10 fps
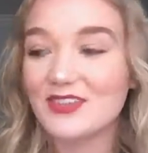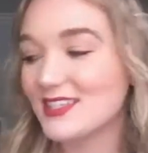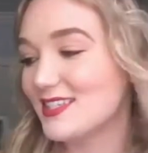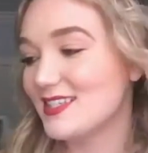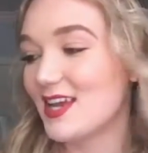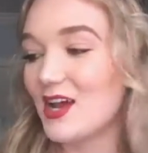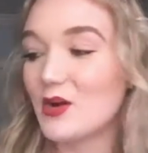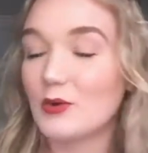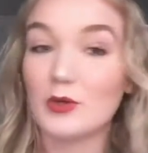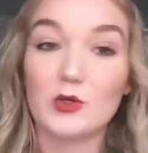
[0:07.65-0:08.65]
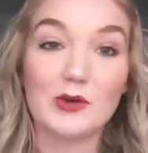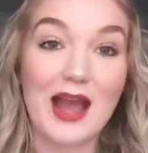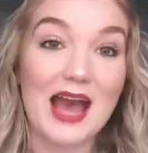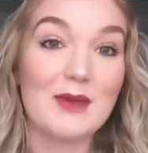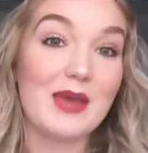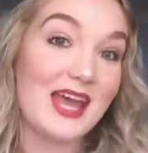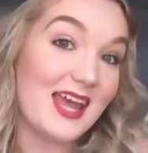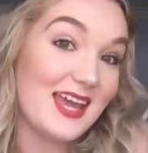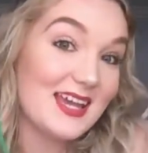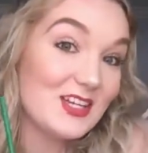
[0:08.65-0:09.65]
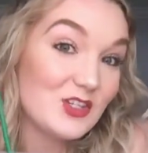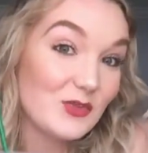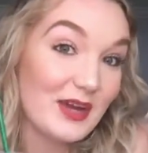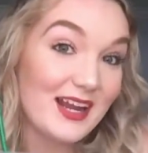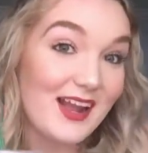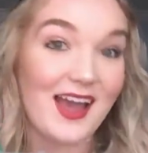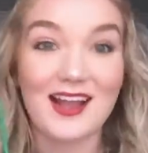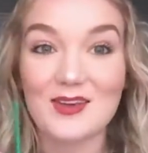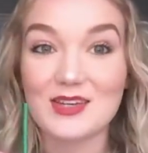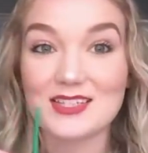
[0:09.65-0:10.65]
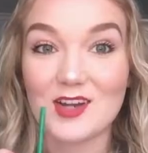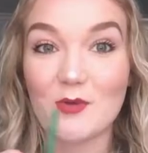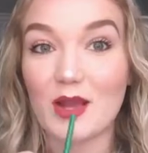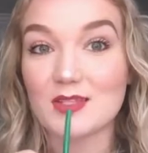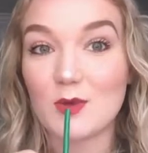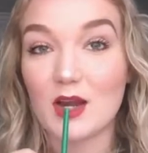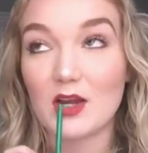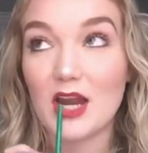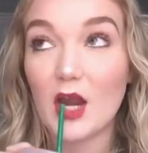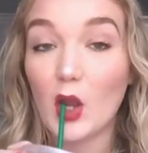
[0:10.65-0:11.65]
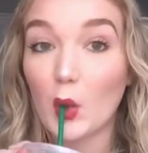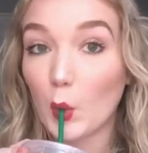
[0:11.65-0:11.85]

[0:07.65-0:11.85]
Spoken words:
So grab a drink. I got my Starbucks water here.